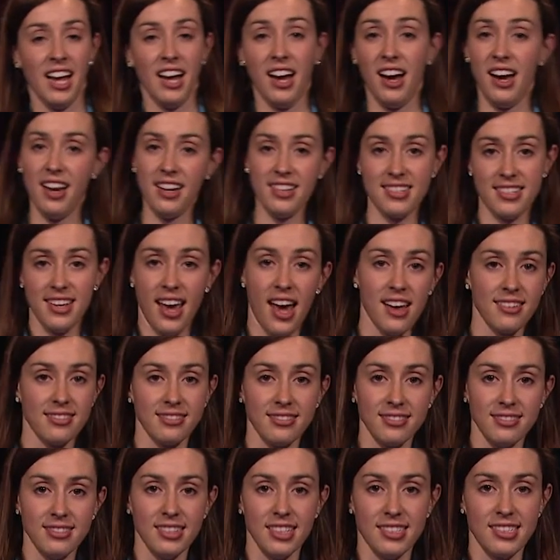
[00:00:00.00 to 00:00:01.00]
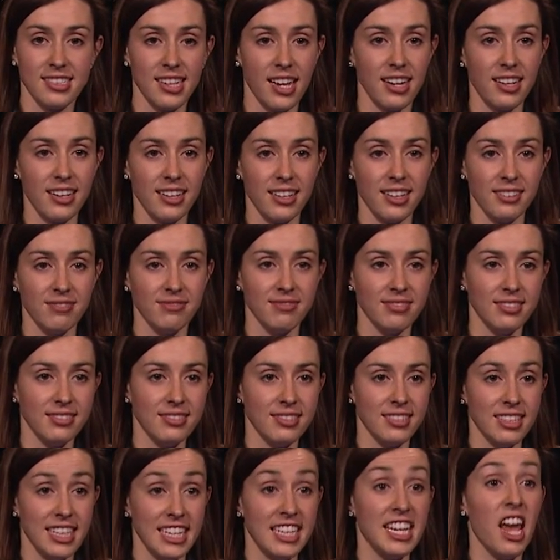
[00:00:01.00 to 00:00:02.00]
I just had a senator
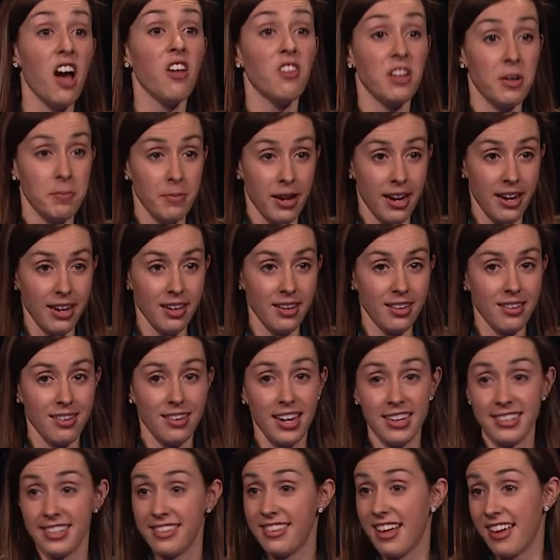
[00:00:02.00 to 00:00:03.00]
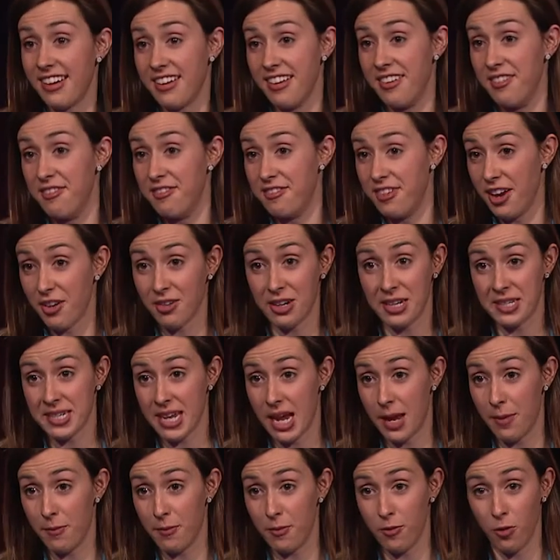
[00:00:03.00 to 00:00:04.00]
yell at me. I did that in a very
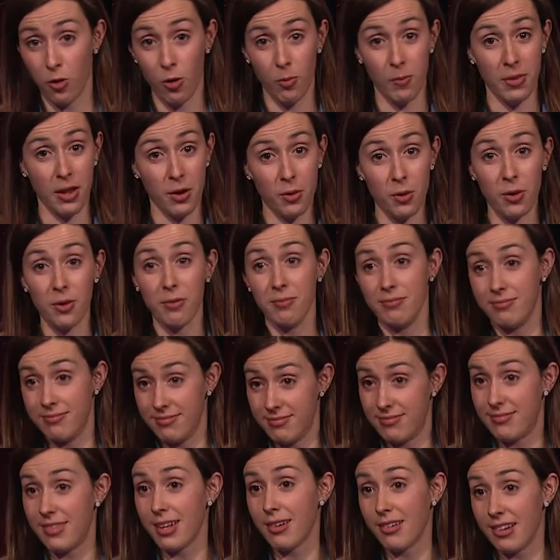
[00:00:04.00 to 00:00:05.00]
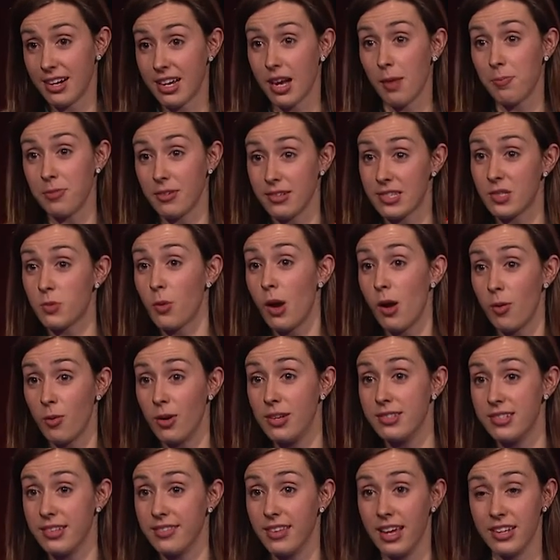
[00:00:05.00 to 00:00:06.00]
tame form. There were a couple of swear
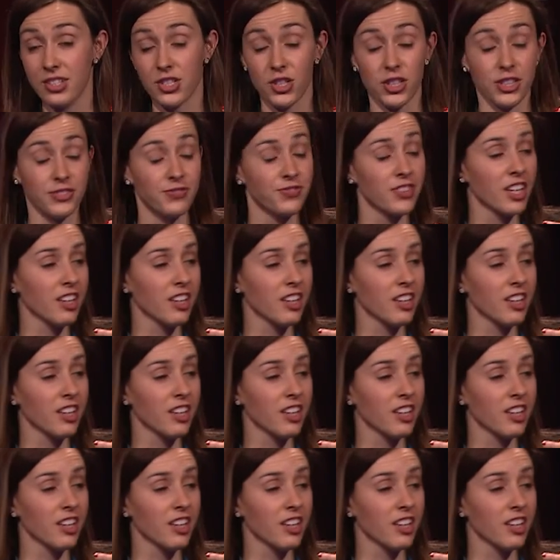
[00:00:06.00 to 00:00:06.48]
words in there too.